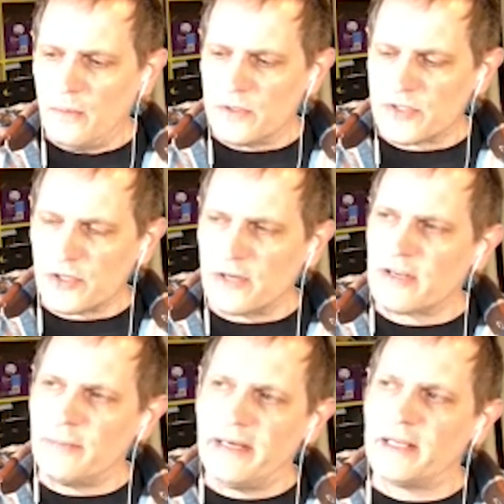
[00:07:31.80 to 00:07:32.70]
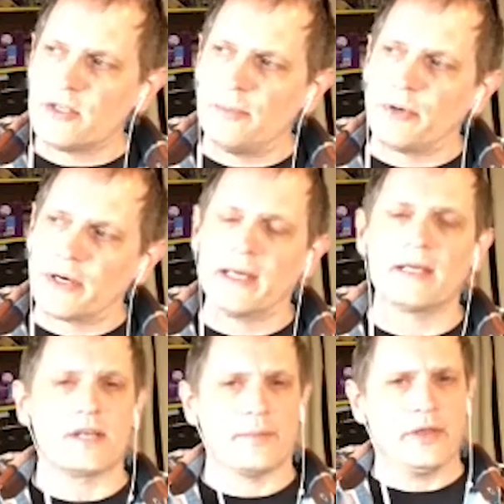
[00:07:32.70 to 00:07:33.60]
was sort of committed to
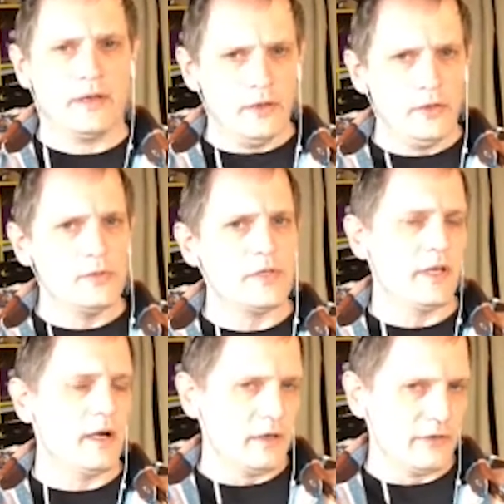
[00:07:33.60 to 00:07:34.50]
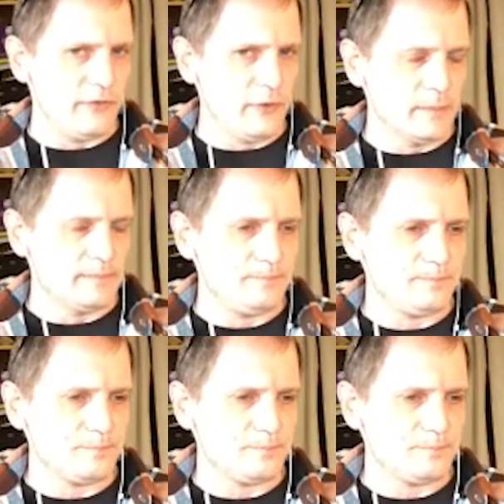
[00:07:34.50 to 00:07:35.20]
bringing something new to the art form.